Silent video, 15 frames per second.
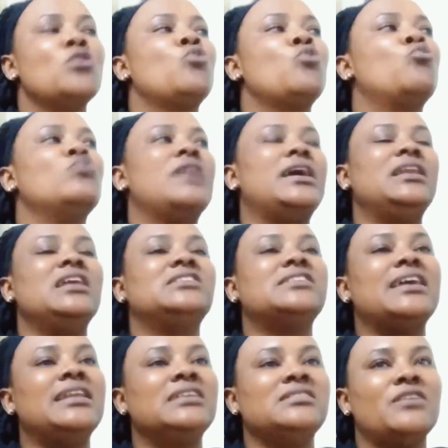Kuna ile
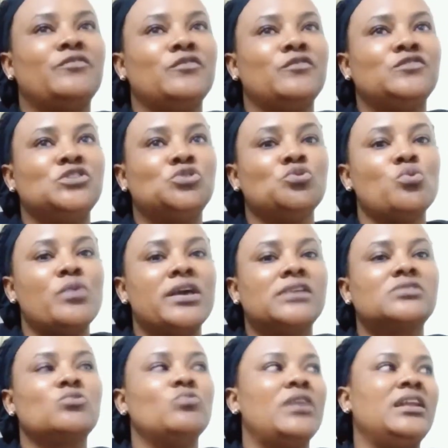challenge ya 52
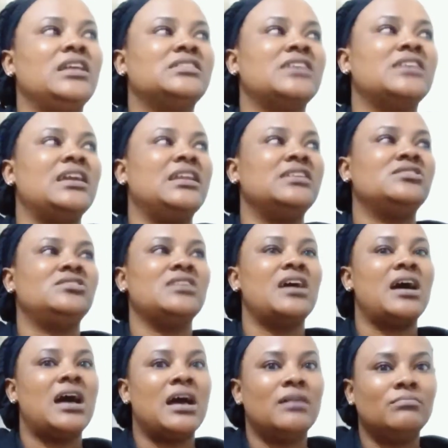weeks, kuna ile challenge
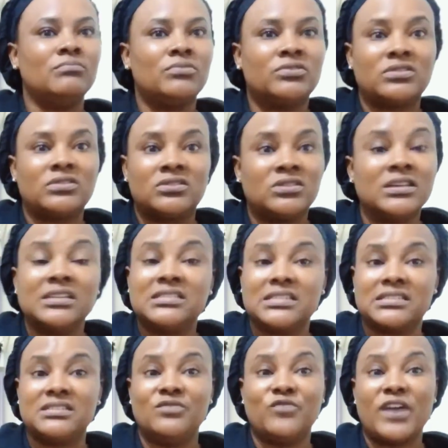ya
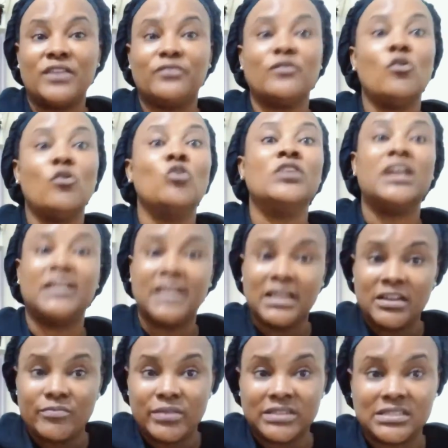365 on a
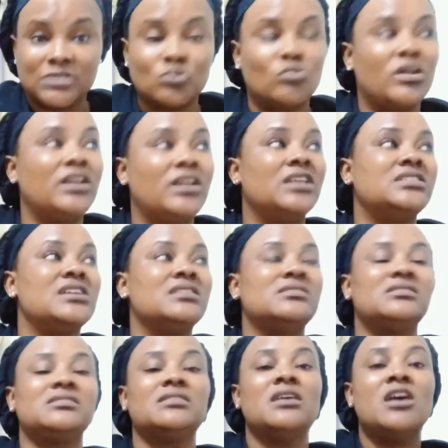daily basis,
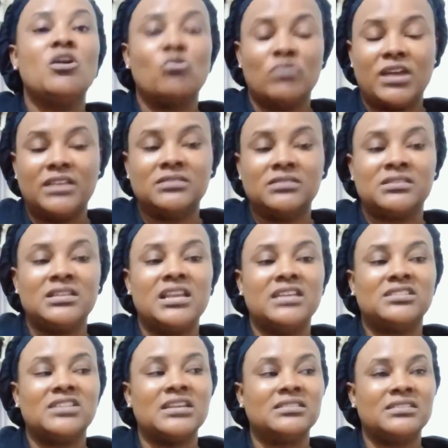kuna zile
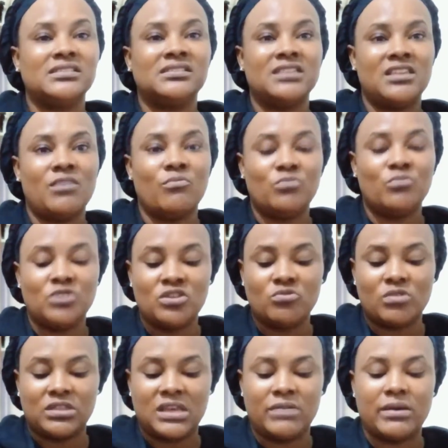chances zenye nyinyi
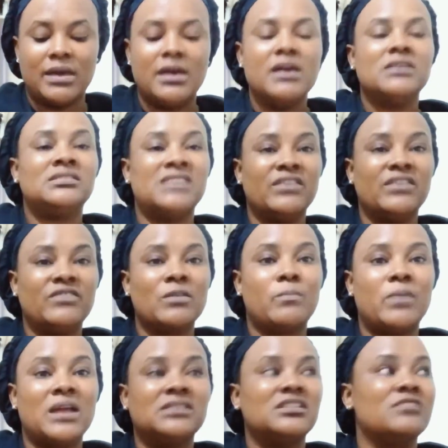wenyewe saving
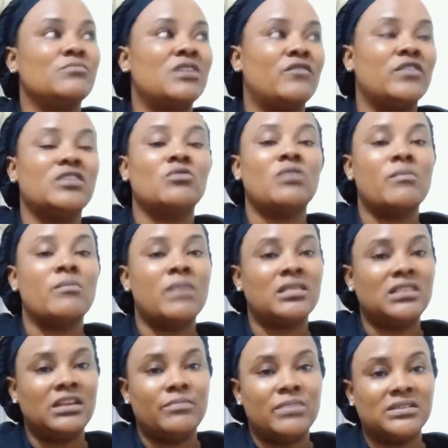plans zenye mnafanya on a
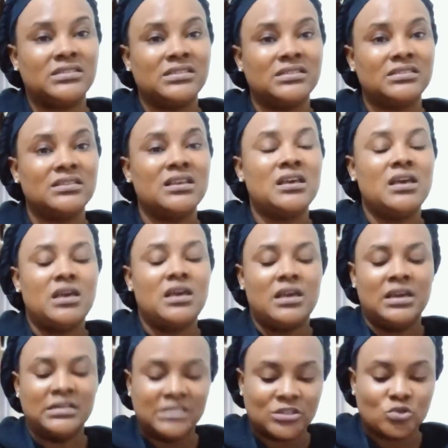monthly basis.
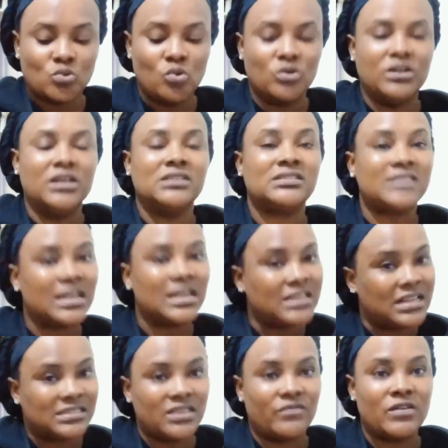It is good. Start a
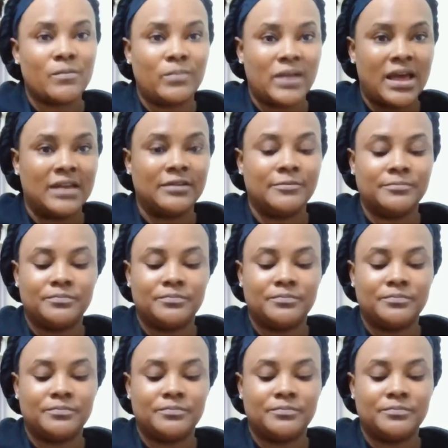saving plan.